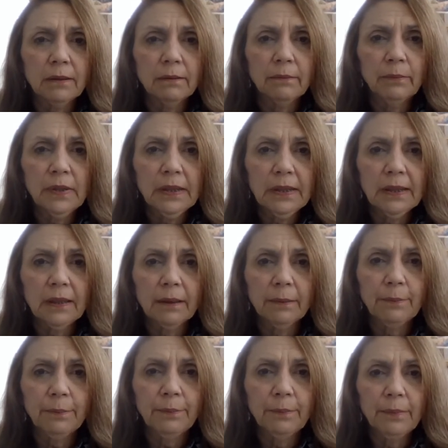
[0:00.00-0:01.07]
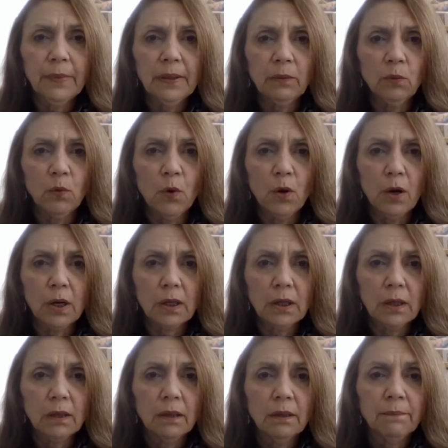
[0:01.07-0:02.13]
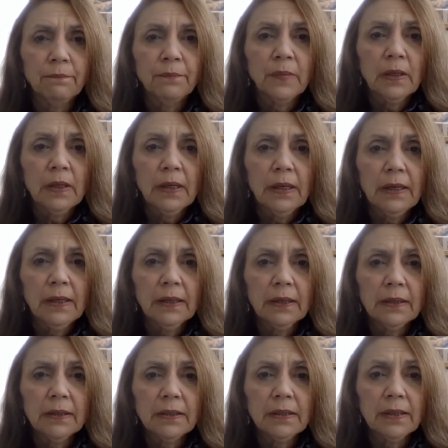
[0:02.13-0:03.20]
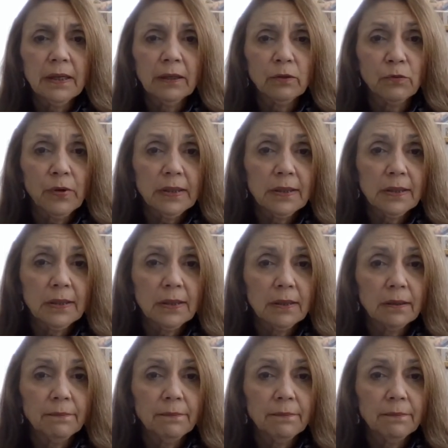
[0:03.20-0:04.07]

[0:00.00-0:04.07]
me to get up and walk and to get dressed.